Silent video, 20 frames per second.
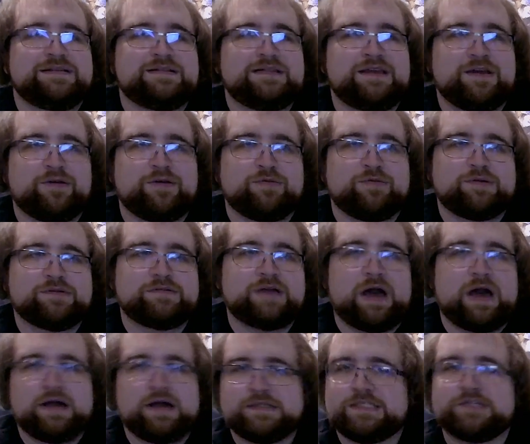you know,
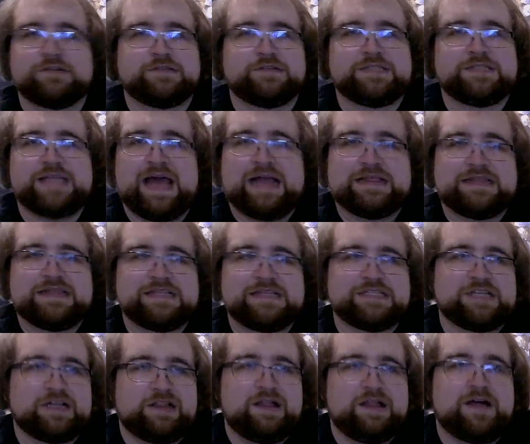concerts at
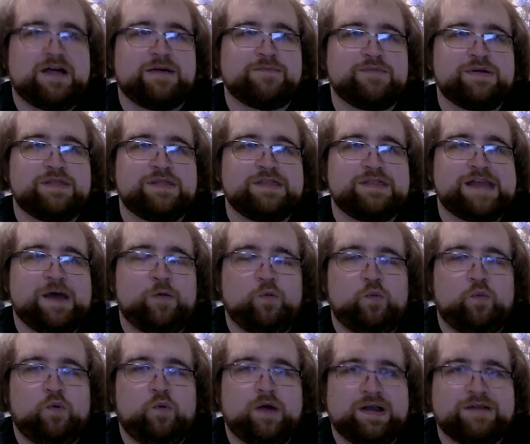this club that
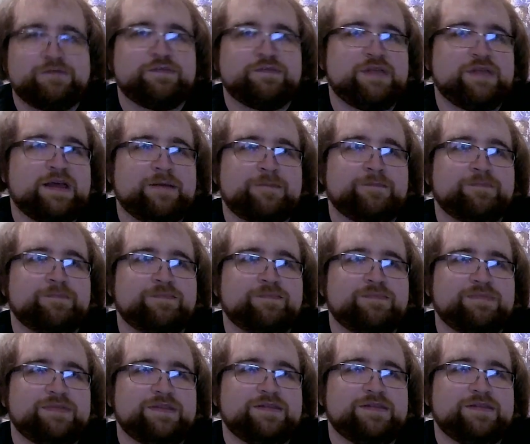one of them,